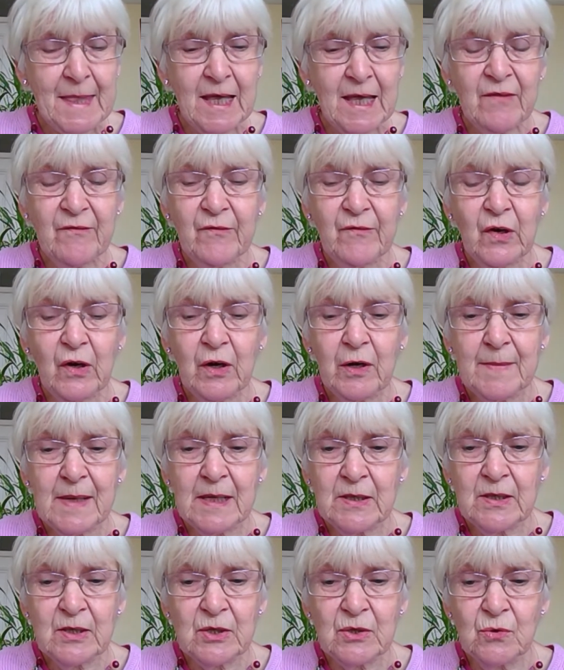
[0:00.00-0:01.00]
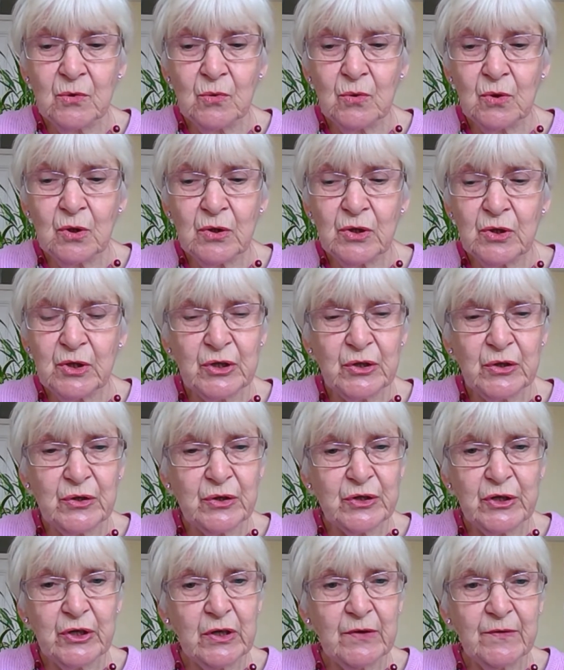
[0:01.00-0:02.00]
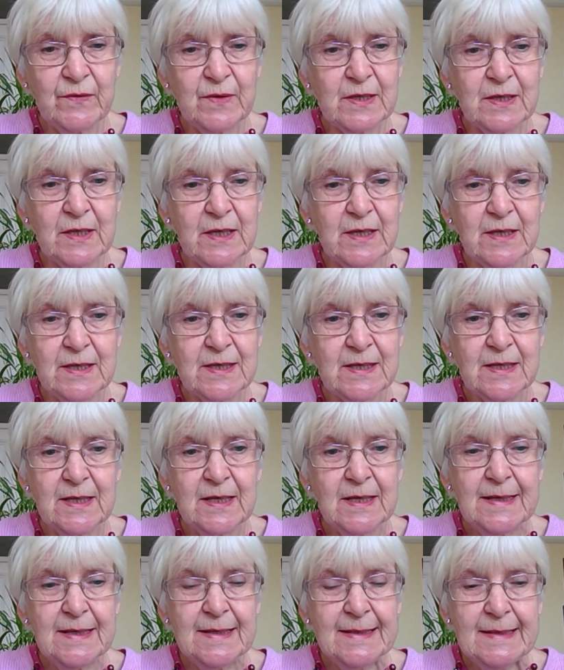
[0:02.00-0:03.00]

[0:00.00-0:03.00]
environmental goods or services,